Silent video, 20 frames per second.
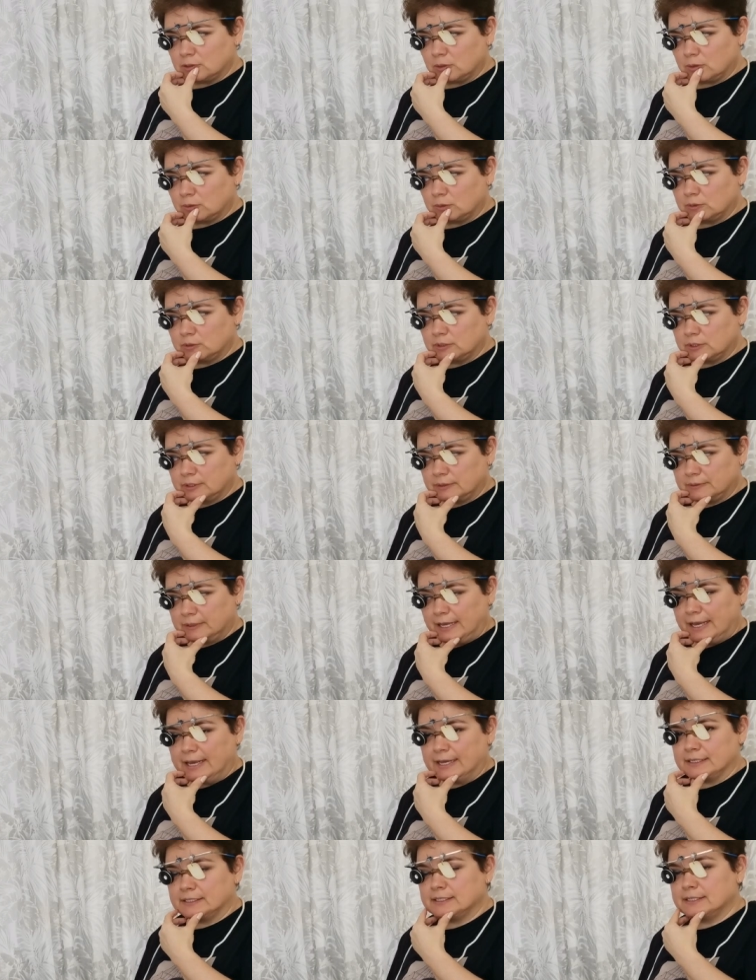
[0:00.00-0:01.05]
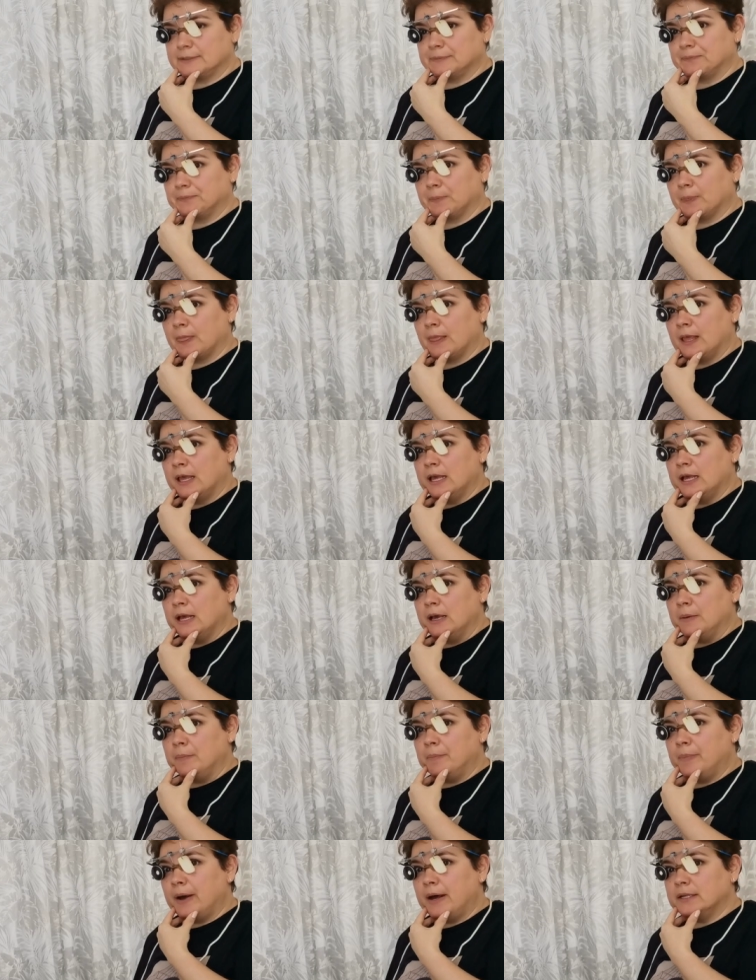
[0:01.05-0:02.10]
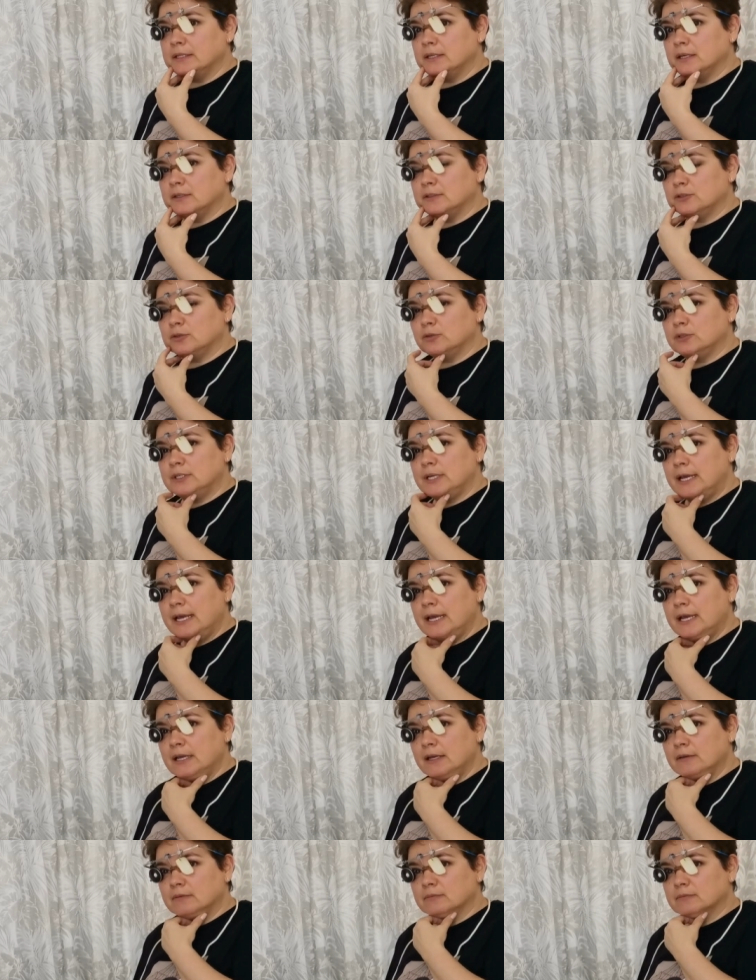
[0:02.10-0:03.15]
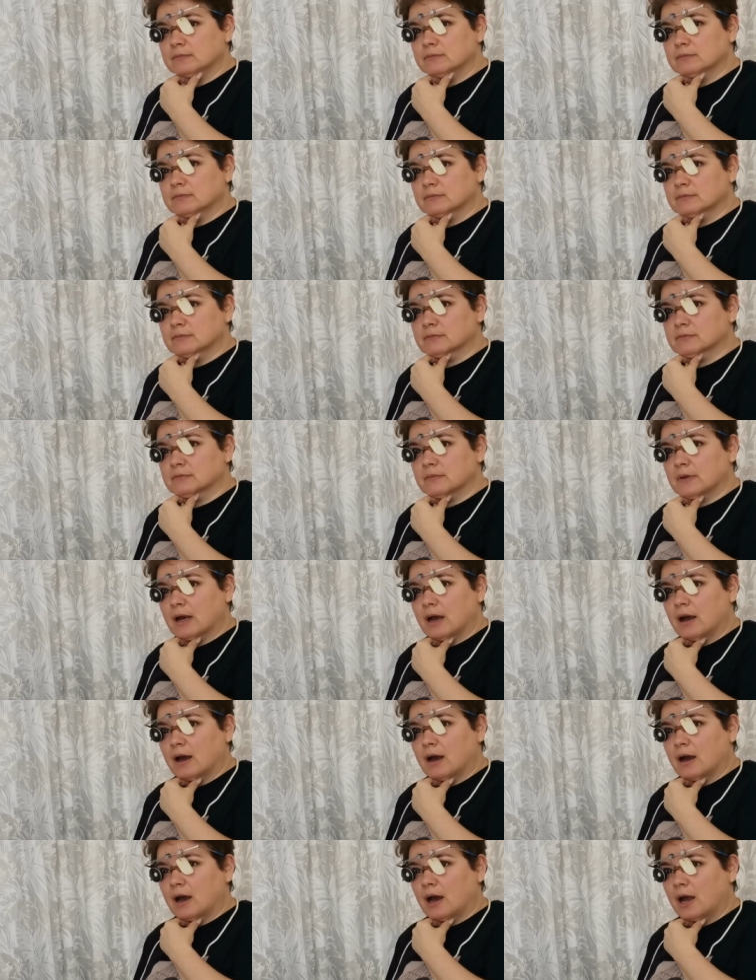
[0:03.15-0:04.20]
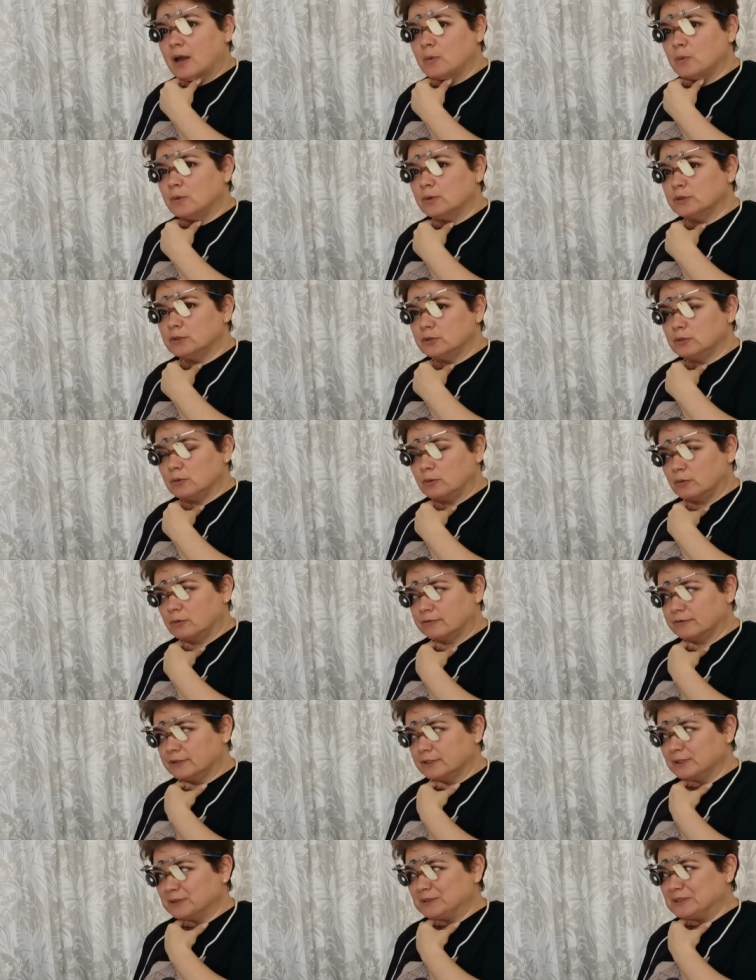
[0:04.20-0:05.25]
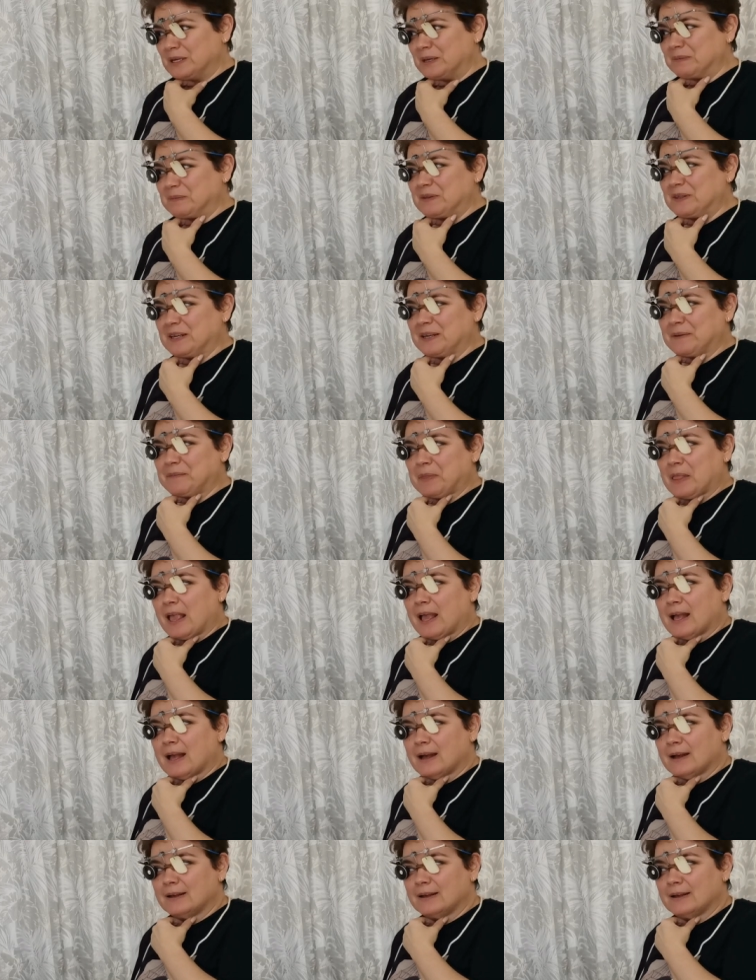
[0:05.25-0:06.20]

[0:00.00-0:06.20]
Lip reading: so it's handy. But today I want to offer you something.